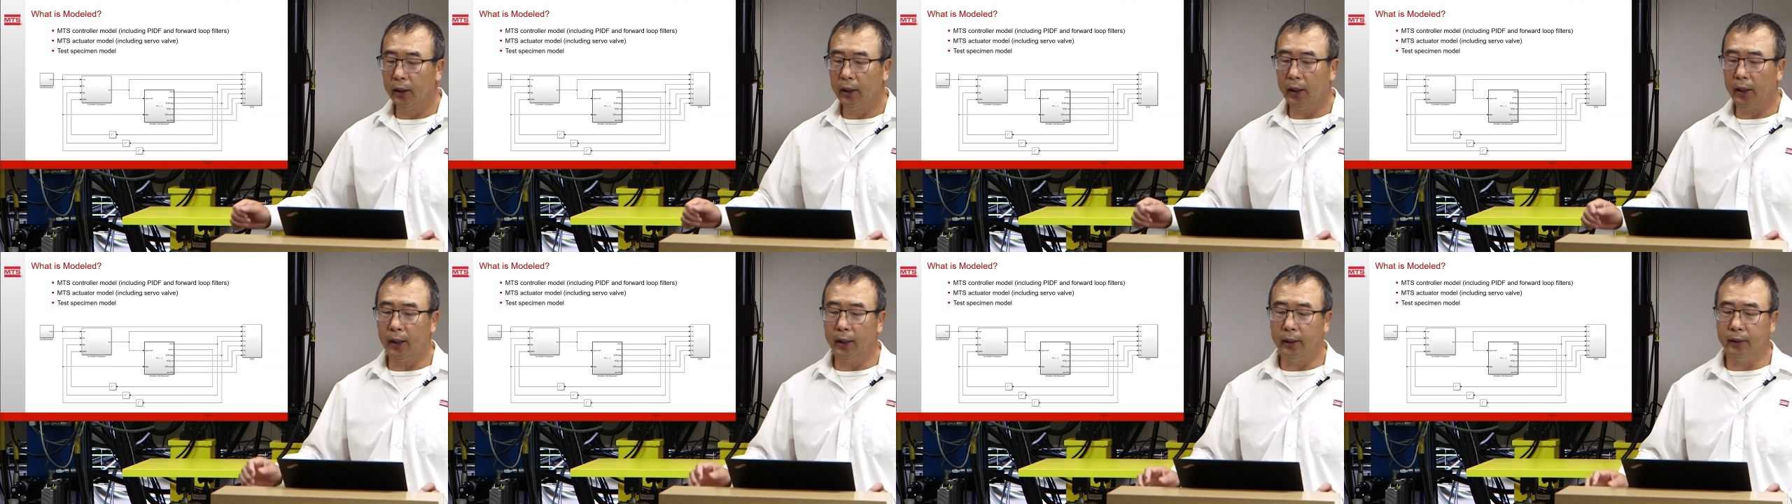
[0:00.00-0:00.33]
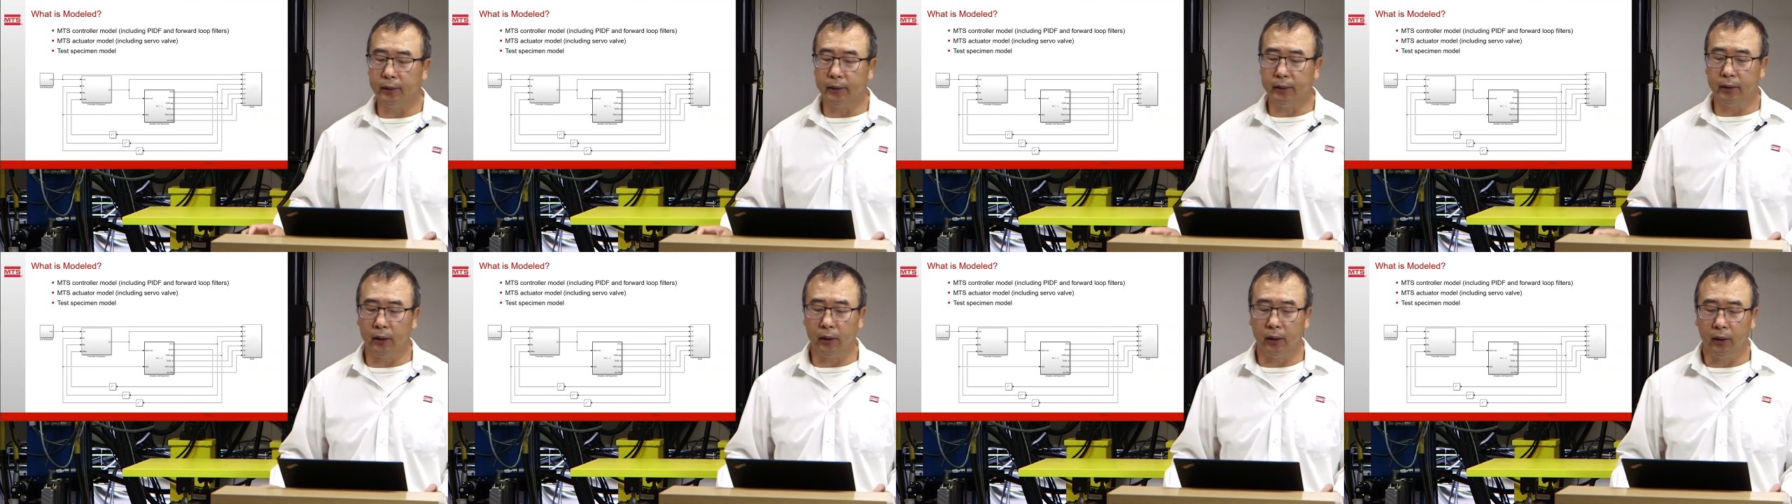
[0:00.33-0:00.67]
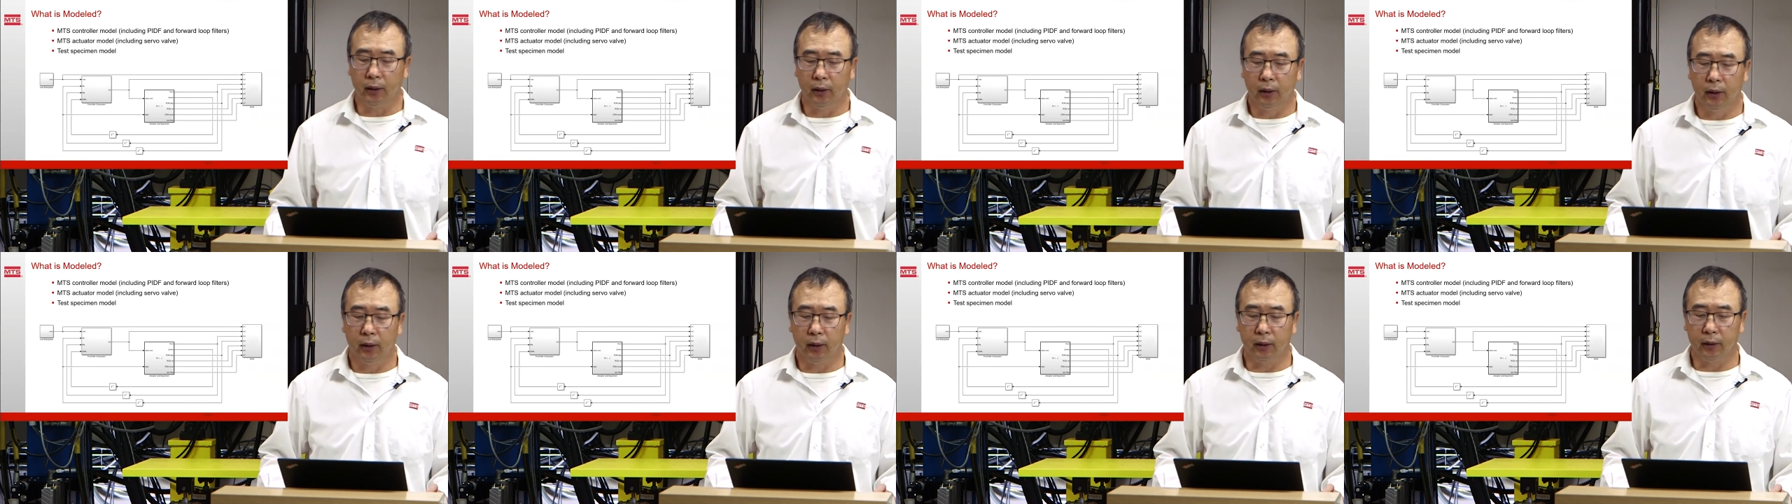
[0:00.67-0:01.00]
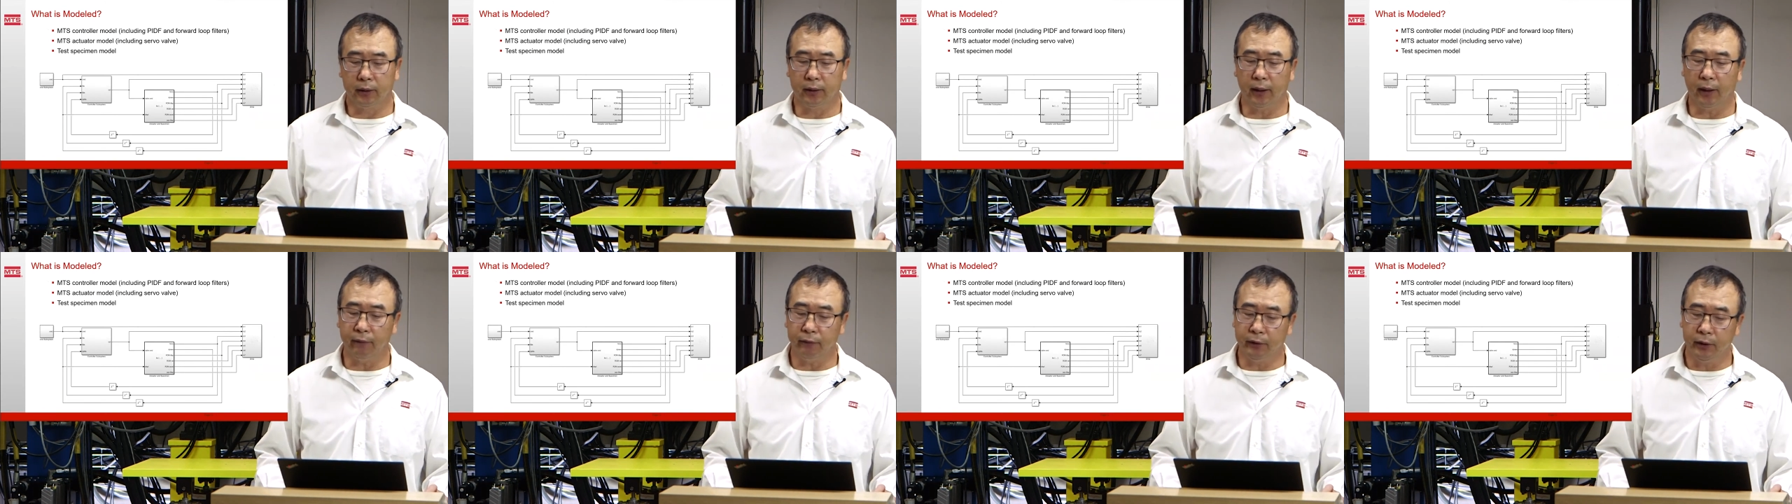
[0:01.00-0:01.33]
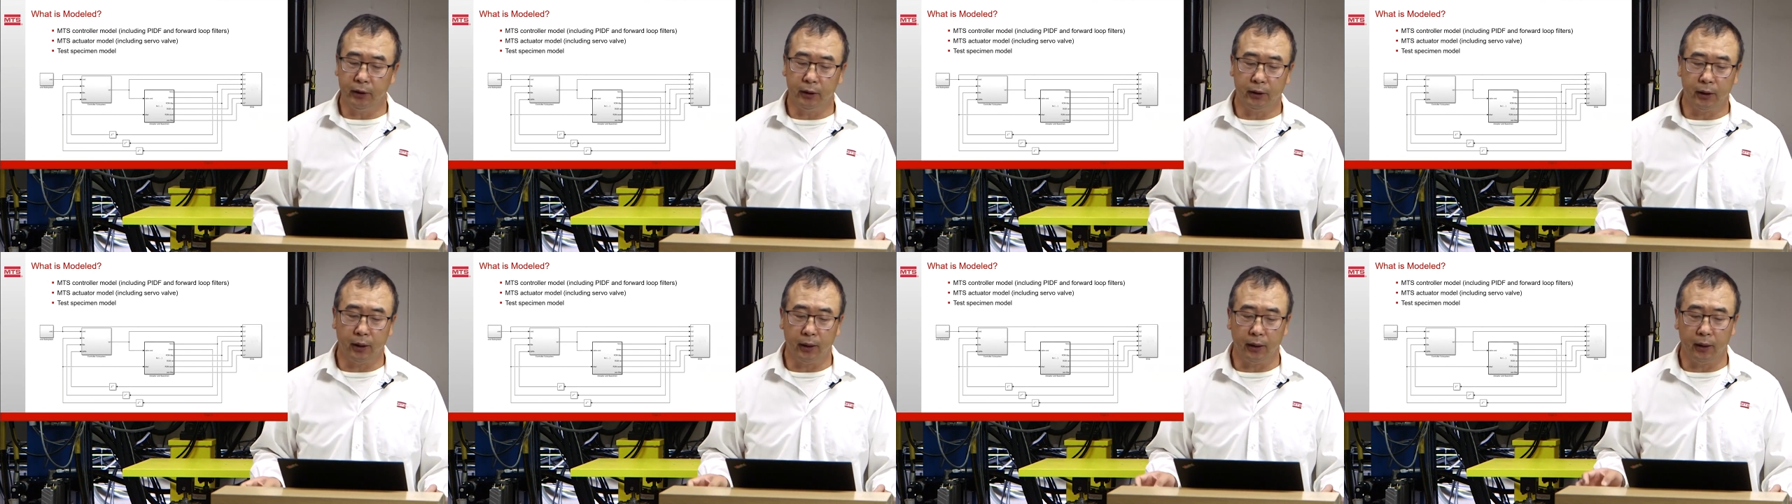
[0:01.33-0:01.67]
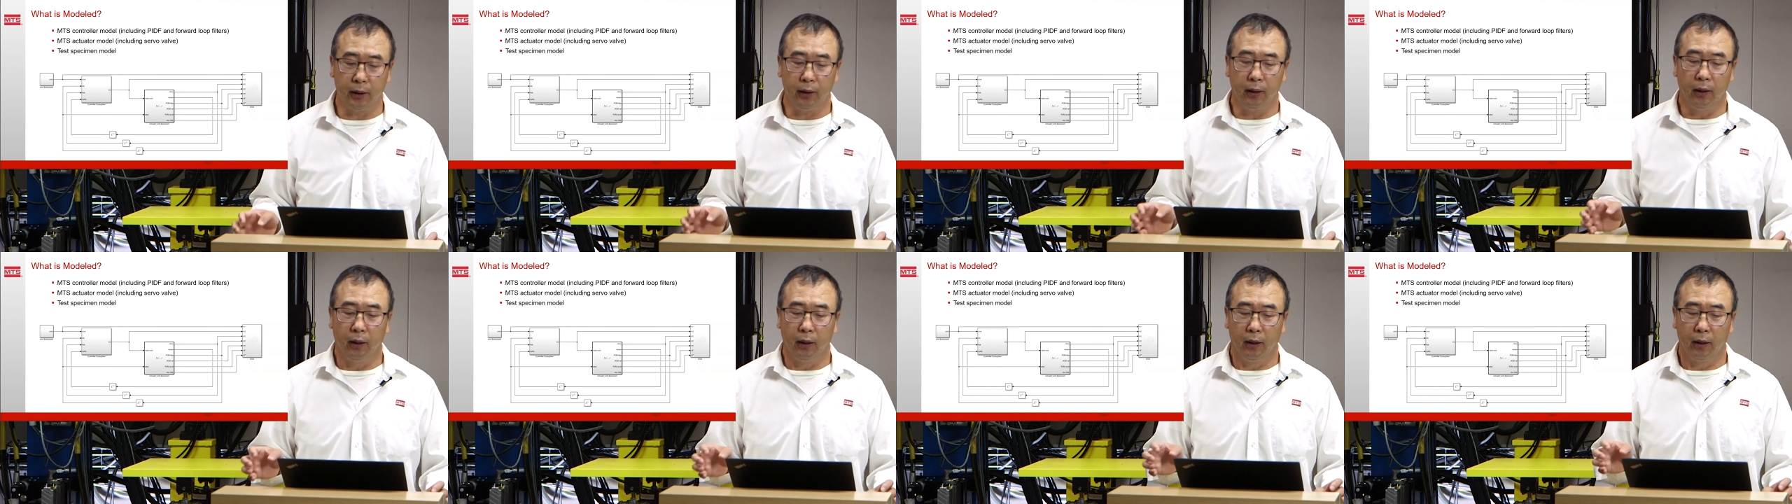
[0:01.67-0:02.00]
and uh,
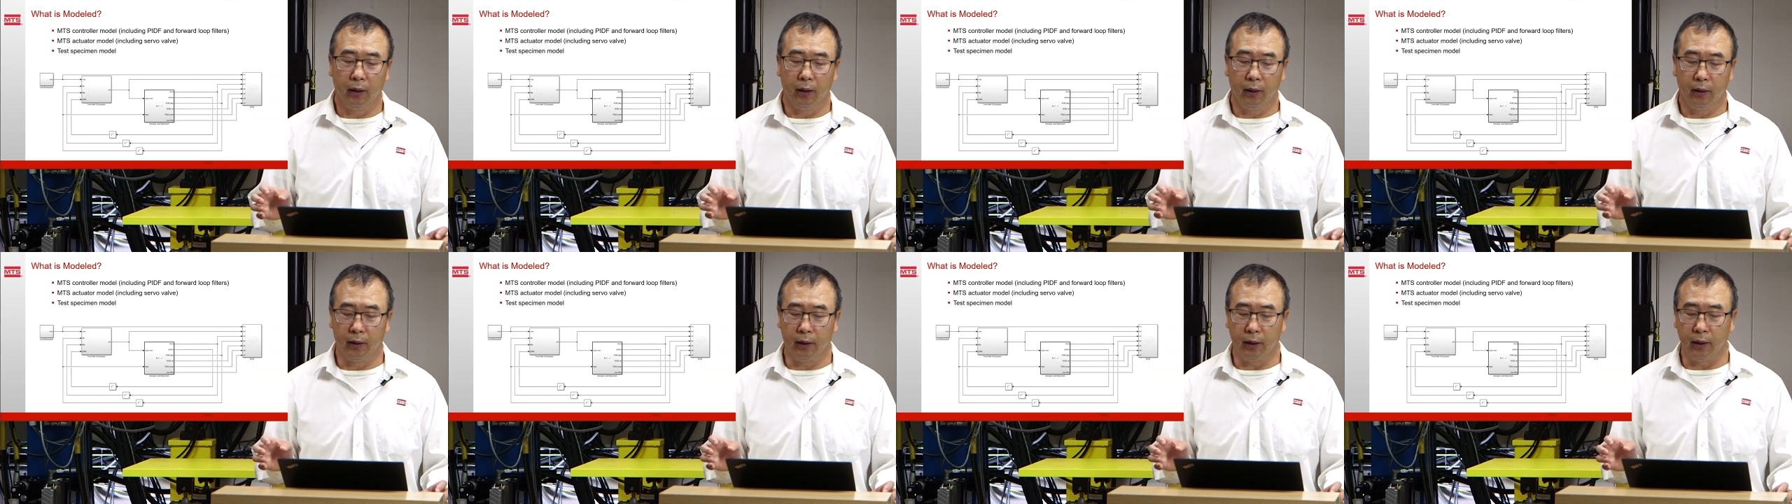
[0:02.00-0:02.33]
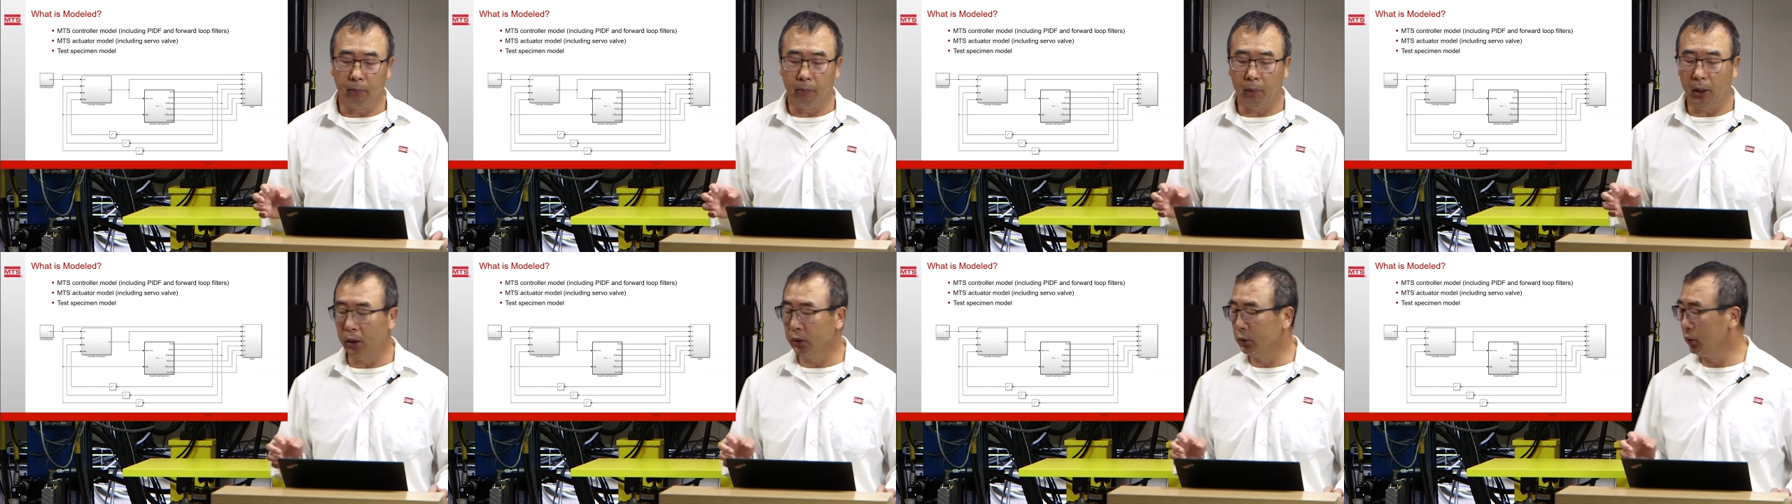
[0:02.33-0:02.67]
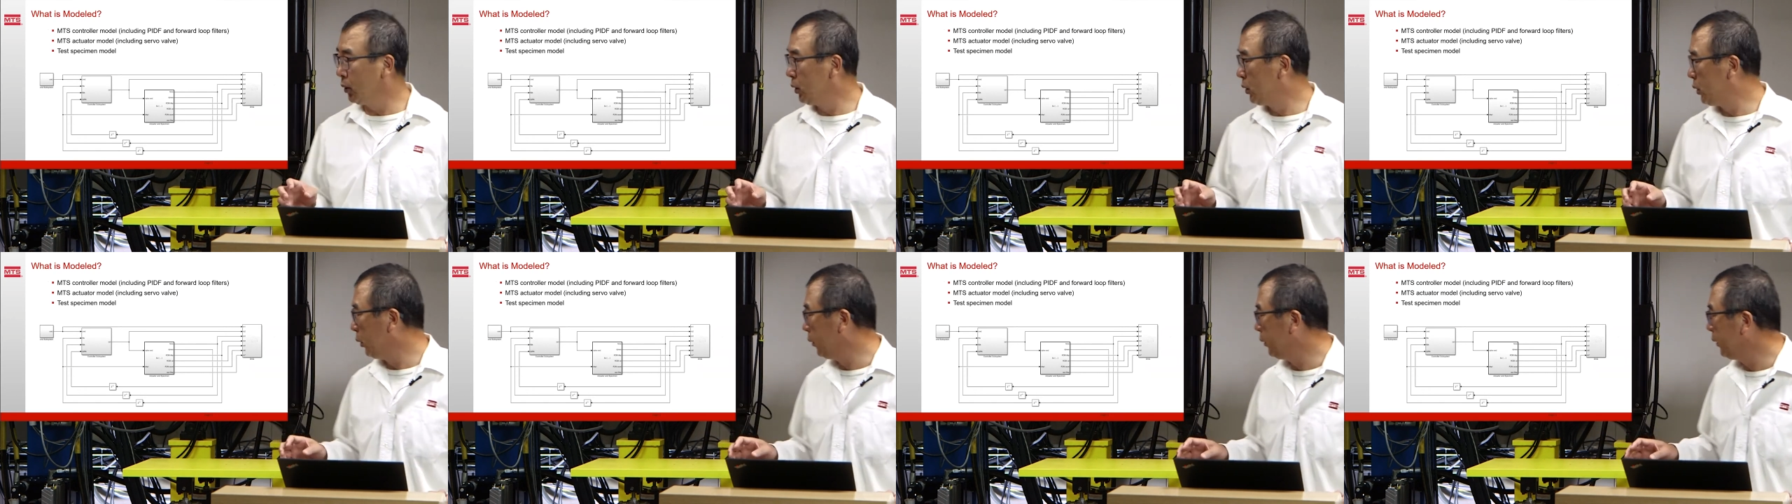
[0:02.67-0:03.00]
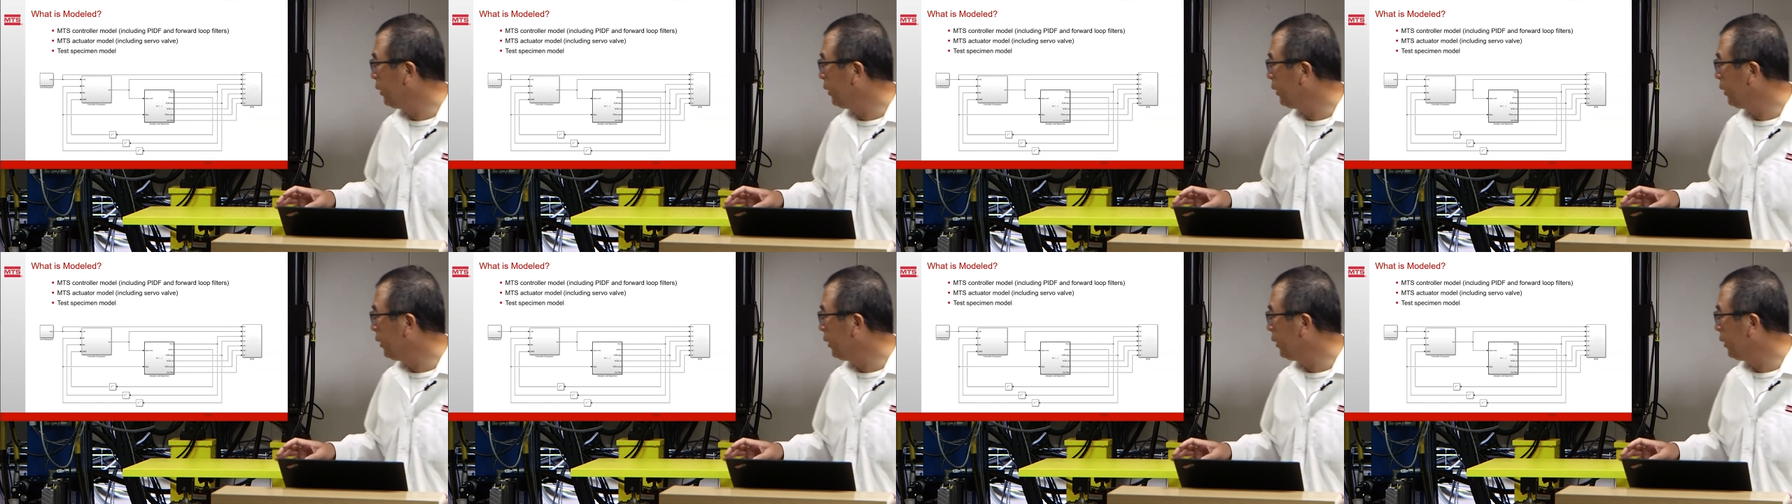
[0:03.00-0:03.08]
definitely the model should